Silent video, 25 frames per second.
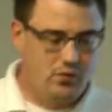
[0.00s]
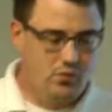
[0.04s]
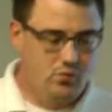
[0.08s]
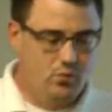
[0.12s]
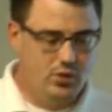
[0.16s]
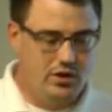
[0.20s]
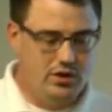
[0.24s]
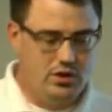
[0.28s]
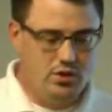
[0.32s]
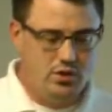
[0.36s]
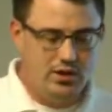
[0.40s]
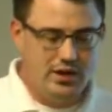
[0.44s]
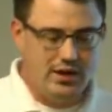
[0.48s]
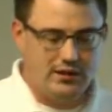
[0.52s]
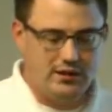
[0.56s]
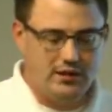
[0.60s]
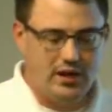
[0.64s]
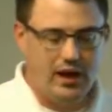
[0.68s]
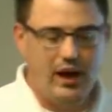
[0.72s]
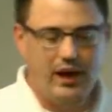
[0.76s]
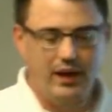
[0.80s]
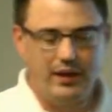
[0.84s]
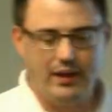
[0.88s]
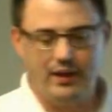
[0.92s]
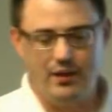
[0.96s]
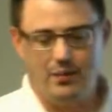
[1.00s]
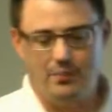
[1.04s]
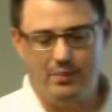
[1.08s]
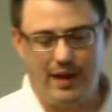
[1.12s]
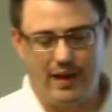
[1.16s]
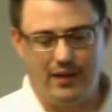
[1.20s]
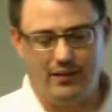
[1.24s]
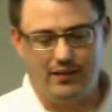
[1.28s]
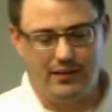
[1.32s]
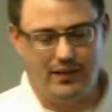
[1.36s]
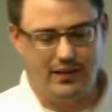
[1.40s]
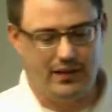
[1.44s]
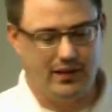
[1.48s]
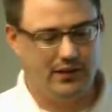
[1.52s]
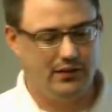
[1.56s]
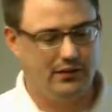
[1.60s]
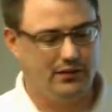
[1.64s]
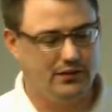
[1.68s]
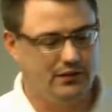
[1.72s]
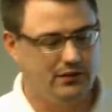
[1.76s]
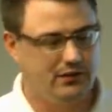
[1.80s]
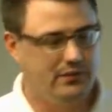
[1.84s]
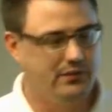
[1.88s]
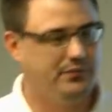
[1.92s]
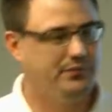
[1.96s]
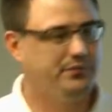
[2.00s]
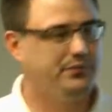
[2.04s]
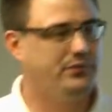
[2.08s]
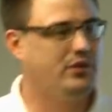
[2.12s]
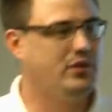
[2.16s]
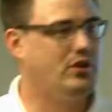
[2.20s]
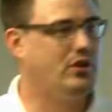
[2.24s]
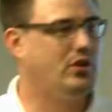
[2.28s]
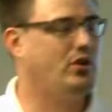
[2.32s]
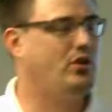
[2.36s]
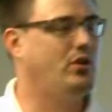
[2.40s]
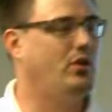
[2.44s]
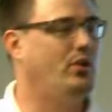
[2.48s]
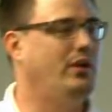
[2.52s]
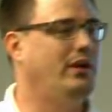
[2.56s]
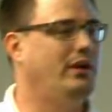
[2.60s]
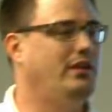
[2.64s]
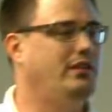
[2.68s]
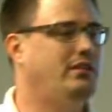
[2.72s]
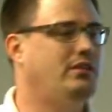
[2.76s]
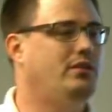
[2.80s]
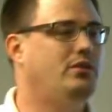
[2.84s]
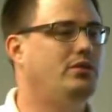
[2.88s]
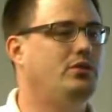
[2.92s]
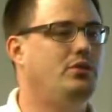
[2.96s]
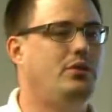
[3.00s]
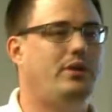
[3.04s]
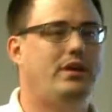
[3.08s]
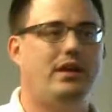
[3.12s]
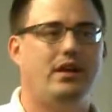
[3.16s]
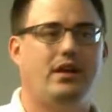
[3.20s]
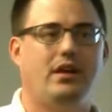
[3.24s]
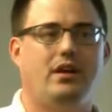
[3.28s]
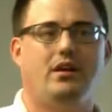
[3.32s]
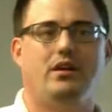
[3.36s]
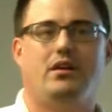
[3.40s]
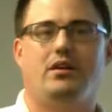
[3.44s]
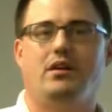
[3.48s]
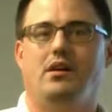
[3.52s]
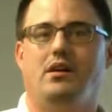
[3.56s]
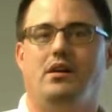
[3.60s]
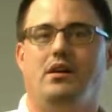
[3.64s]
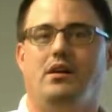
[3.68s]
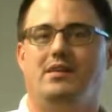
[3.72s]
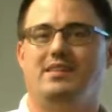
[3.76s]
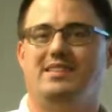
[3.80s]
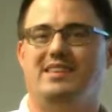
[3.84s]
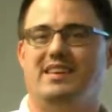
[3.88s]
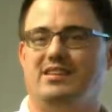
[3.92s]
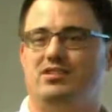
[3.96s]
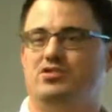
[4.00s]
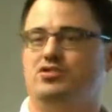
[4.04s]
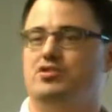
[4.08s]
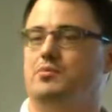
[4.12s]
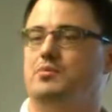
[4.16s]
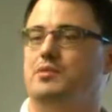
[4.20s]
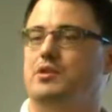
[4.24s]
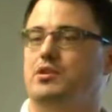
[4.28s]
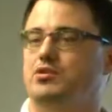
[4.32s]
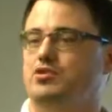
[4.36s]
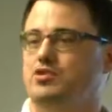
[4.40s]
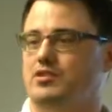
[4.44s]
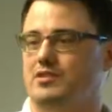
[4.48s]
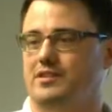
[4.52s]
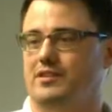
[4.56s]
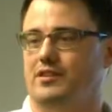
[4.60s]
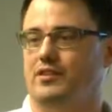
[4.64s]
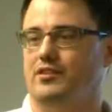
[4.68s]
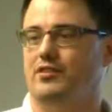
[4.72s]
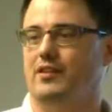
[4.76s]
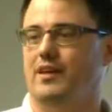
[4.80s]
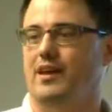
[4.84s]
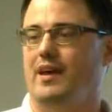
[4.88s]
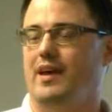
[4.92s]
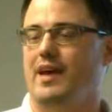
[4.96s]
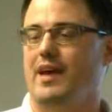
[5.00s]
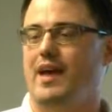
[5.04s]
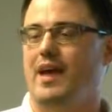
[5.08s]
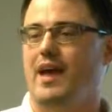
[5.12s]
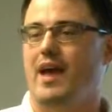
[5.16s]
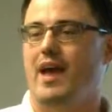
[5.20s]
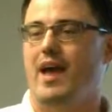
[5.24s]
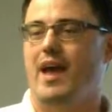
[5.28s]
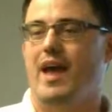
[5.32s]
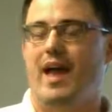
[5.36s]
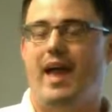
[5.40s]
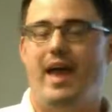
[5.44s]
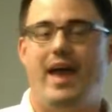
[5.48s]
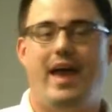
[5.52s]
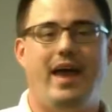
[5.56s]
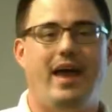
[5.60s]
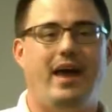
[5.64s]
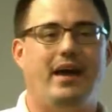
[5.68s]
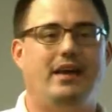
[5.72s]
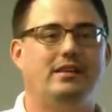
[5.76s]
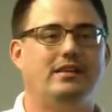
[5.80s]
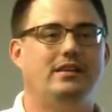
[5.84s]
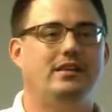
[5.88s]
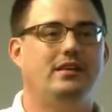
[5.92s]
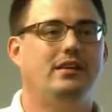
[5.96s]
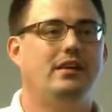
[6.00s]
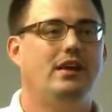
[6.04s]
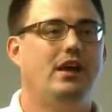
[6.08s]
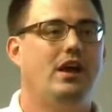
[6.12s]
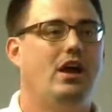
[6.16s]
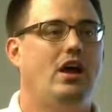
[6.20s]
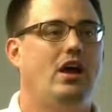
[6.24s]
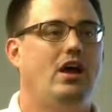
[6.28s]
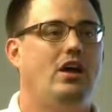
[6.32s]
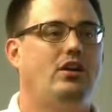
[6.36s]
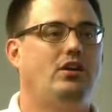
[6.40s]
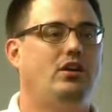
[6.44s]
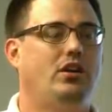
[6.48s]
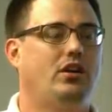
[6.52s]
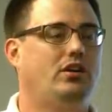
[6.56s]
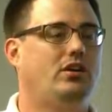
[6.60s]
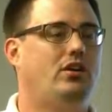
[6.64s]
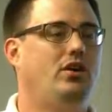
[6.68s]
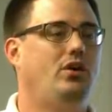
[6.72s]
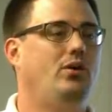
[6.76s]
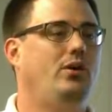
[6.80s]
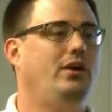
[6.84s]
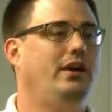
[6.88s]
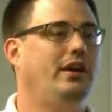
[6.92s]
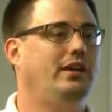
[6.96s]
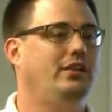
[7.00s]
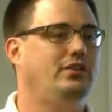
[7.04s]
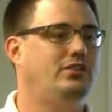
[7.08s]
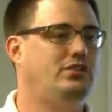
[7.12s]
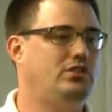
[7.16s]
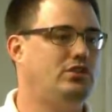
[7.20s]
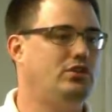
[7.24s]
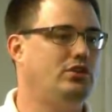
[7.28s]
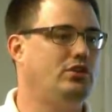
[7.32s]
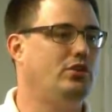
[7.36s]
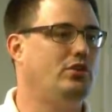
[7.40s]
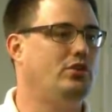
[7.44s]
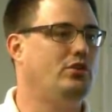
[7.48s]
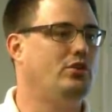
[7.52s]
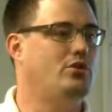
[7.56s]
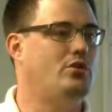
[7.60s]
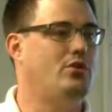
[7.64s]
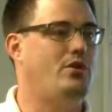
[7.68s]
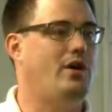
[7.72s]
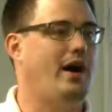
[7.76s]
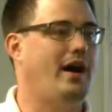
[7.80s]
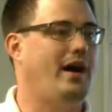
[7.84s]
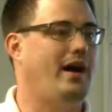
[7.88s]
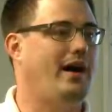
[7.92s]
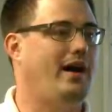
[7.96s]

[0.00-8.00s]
When you get talking about Linux, you're going to hear distributions. And you're going to